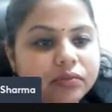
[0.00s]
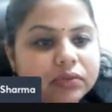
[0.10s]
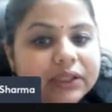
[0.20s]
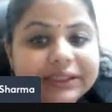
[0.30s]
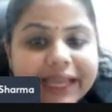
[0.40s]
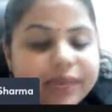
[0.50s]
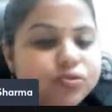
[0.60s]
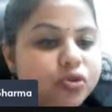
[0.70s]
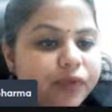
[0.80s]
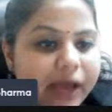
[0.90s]
the types
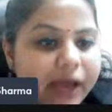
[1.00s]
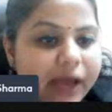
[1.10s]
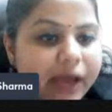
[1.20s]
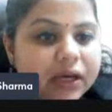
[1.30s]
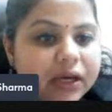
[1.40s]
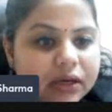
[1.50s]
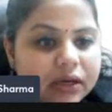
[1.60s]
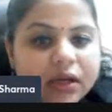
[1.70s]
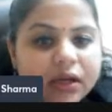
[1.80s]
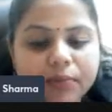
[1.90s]
of IPR,
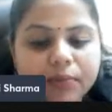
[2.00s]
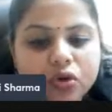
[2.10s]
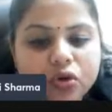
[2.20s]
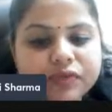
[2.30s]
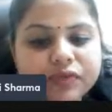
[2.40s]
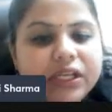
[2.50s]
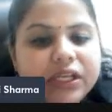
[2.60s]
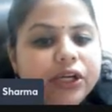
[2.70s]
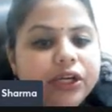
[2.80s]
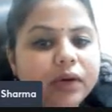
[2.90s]
because we
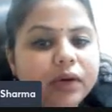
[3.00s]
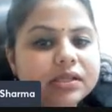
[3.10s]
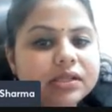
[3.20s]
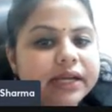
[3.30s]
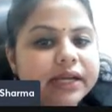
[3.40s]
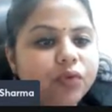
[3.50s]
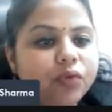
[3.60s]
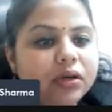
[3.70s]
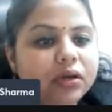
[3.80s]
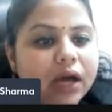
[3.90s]
need to understand
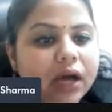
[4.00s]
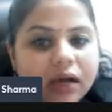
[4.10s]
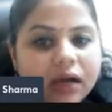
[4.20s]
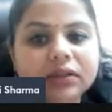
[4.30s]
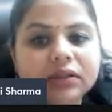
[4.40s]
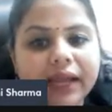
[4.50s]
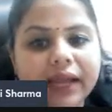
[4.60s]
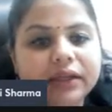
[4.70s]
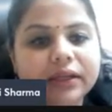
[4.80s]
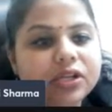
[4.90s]
what are the
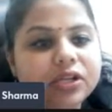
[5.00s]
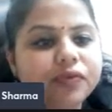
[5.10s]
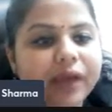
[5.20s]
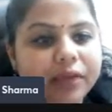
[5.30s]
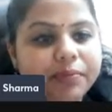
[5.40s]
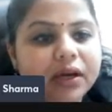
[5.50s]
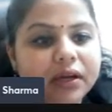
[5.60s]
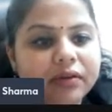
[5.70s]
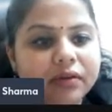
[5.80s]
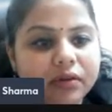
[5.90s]
categories of
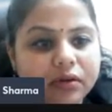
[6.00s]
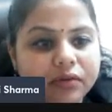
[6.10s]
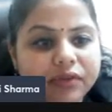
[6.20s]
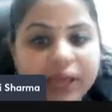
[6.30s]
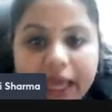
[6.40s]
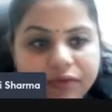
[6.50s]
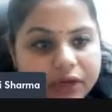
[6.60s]
IPR we have